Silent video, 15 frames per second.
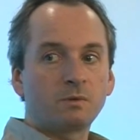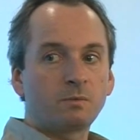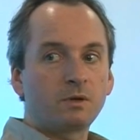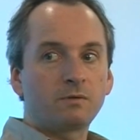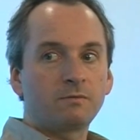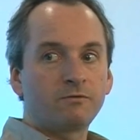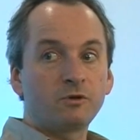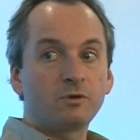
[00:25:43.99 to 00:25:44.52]
I
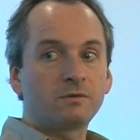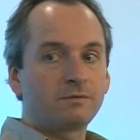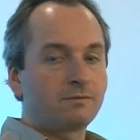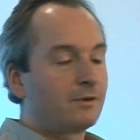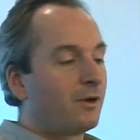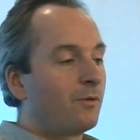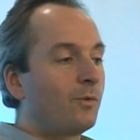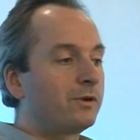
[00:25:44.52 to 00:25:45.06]
mean,
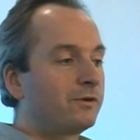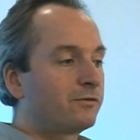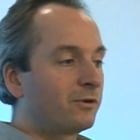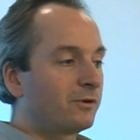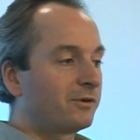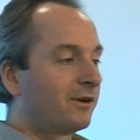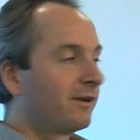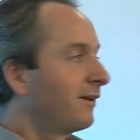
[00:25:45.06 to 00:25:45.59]
when you've
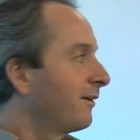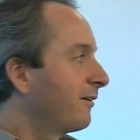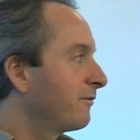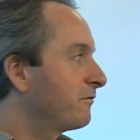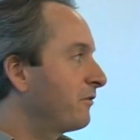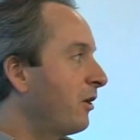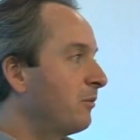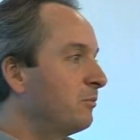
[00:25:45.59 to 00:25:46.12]
got
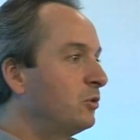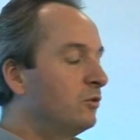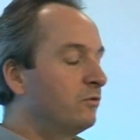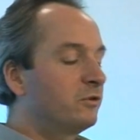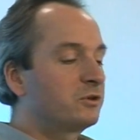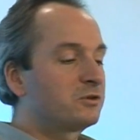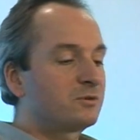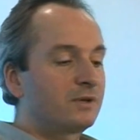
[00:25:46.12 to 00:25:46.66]
far more
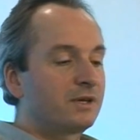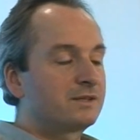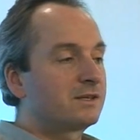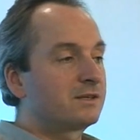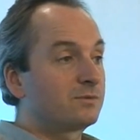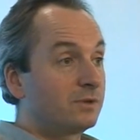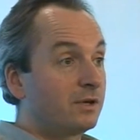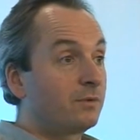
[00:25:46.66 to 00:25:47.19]
virtual
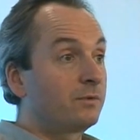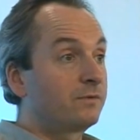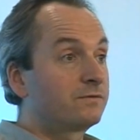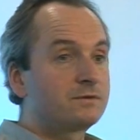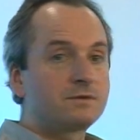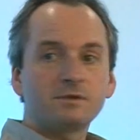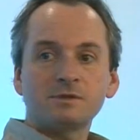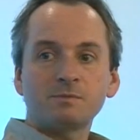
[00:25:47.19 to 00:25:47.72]
assets, we know we've
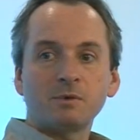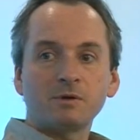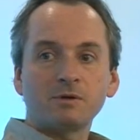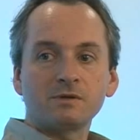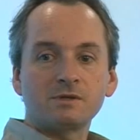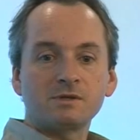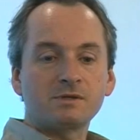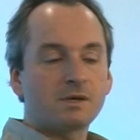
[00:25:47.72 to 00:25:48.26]

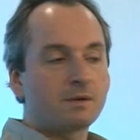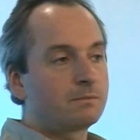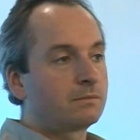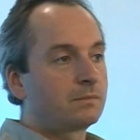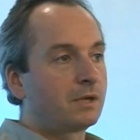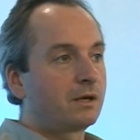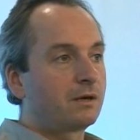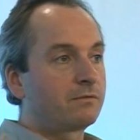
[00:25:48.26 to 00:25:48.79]
spoken to some
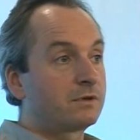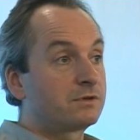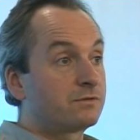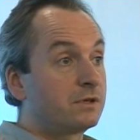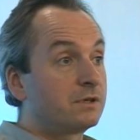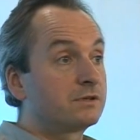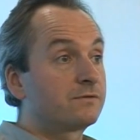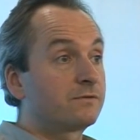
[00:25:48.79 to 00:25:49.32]
Reg
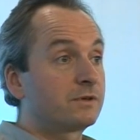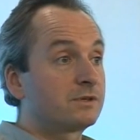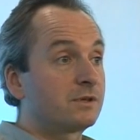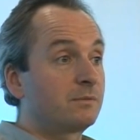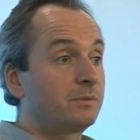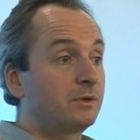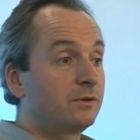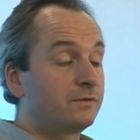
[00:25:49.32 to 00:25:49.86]
readers, for
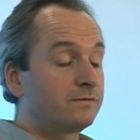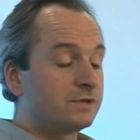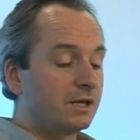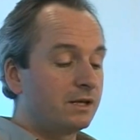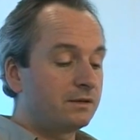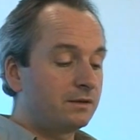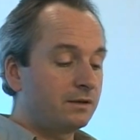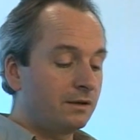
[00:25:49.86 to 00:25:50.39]
example, who have
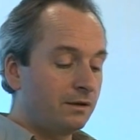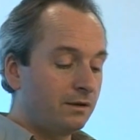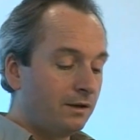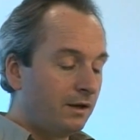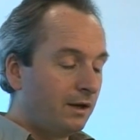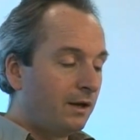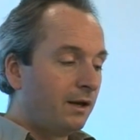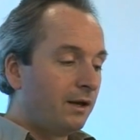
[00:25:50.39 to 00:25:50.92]
said that
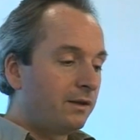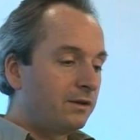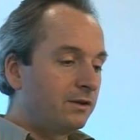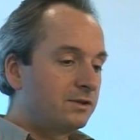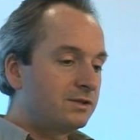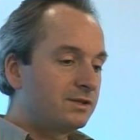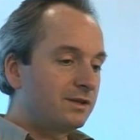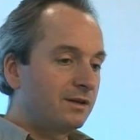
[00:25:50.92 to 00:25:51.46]

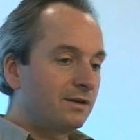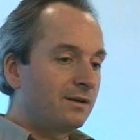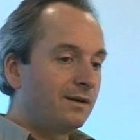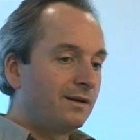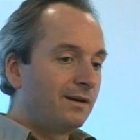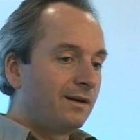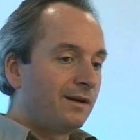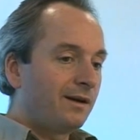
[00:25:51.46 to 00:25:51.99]

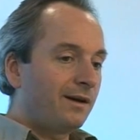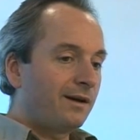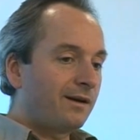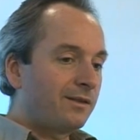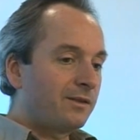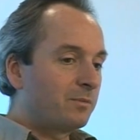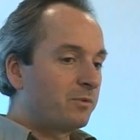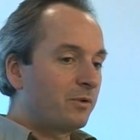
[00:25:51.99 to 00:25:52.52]

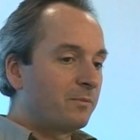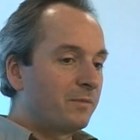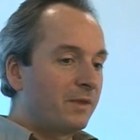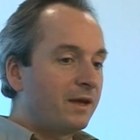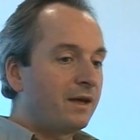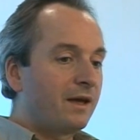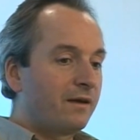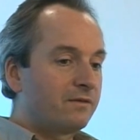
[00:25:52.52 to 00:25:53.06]
the problem
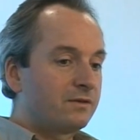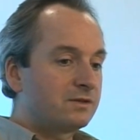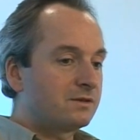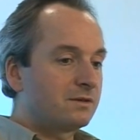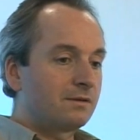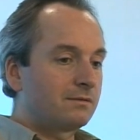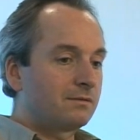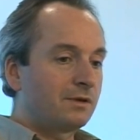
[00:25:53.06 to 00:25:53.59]
they have is
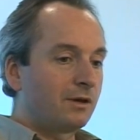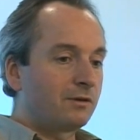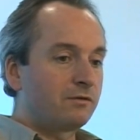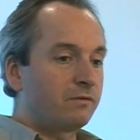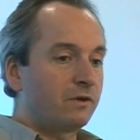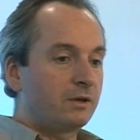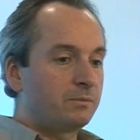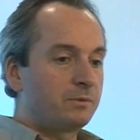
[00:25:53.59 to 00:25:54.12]
that
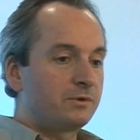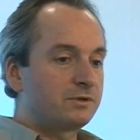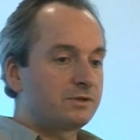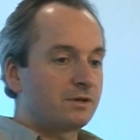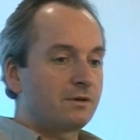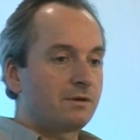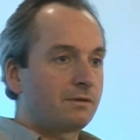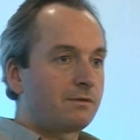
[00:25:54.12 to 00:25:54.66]
developers
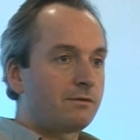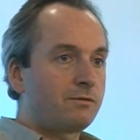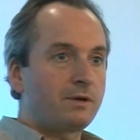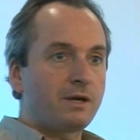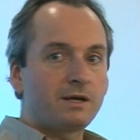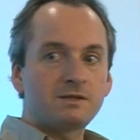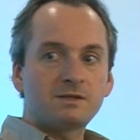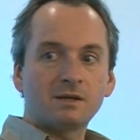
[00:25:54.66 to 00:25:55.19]
are
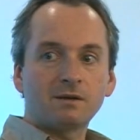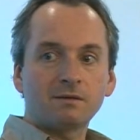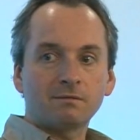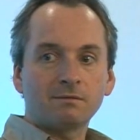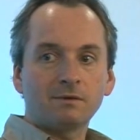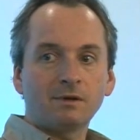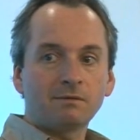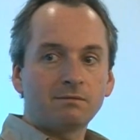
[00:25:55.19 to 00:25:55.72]
creating,
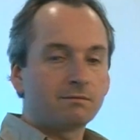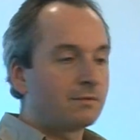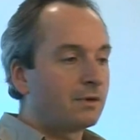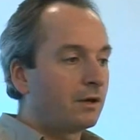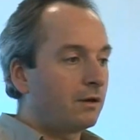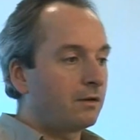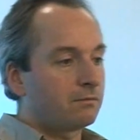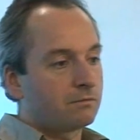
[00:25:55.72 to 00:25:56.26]

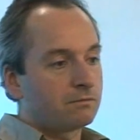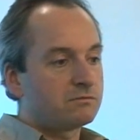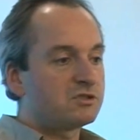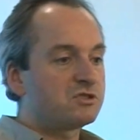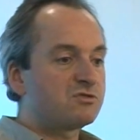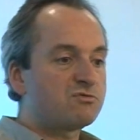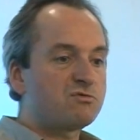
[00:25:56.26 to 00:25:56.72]
just